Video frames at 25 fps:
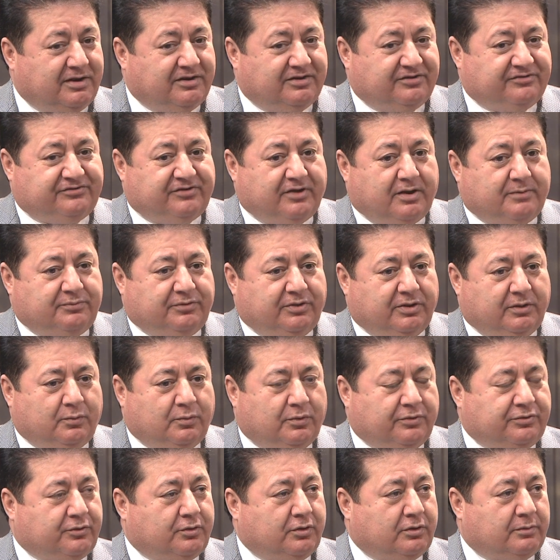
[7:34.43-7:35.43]
Same thing
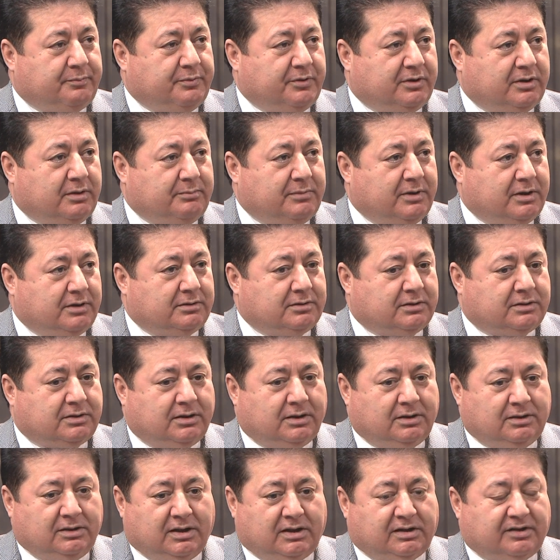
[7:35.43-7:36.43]
with corporate America.
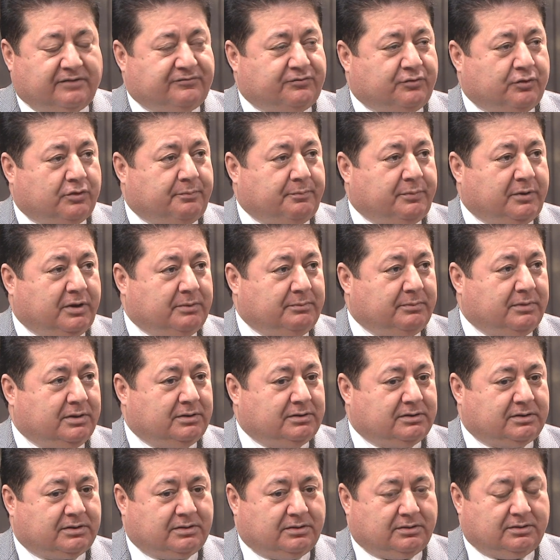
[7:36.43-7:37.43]
A lot of corporate
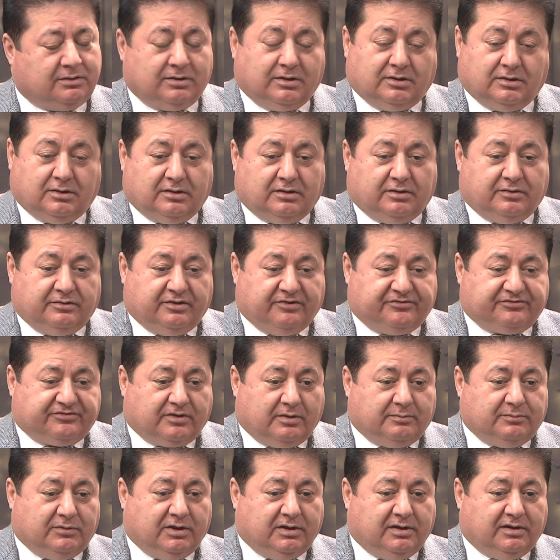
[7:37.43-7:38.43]
America, this
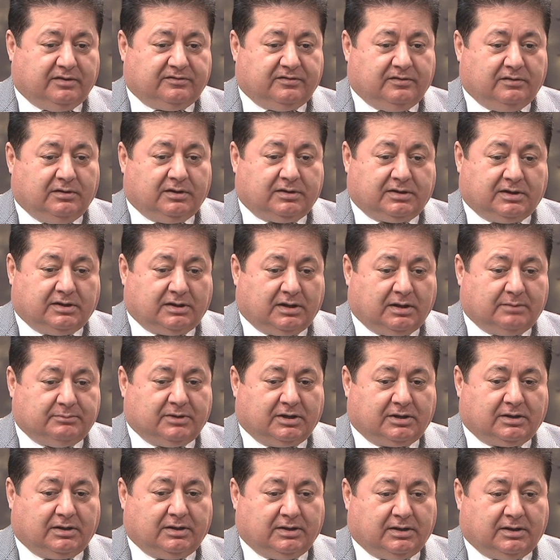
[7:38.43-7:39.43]
community
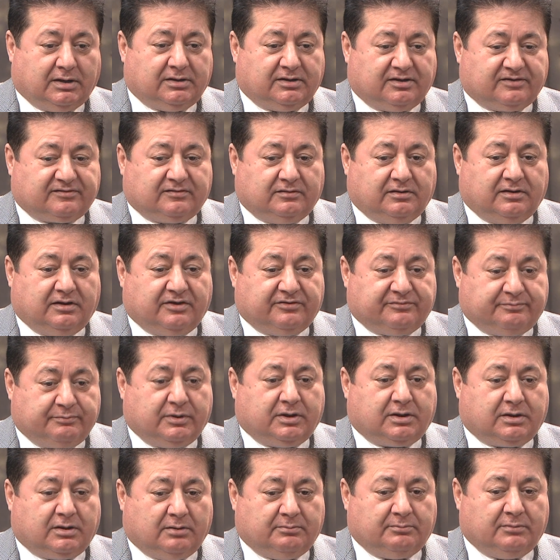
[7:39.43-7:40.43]
economically, honestly, has
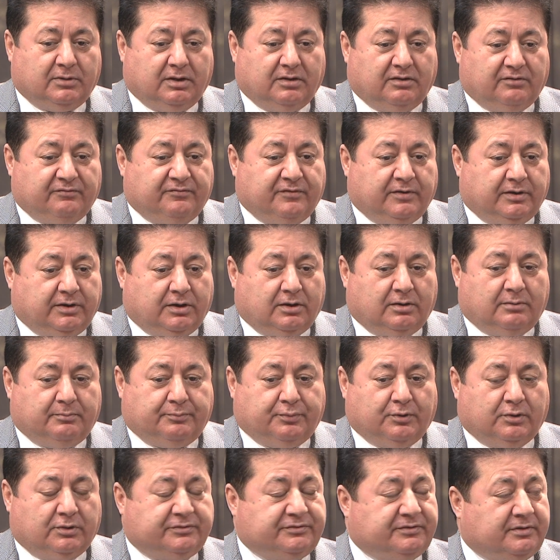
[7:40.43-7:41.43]
become very
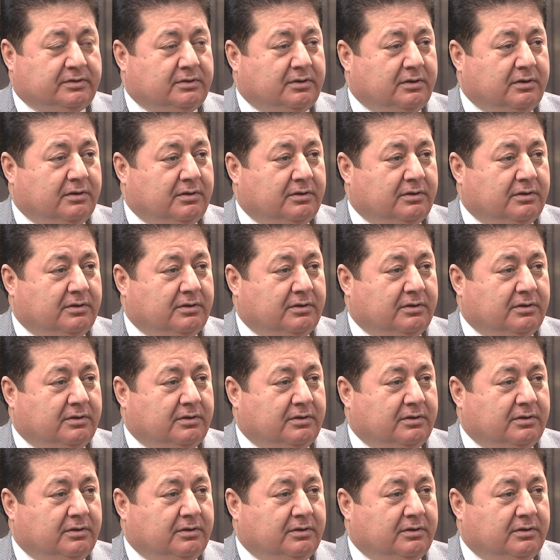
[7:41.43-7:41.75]
important.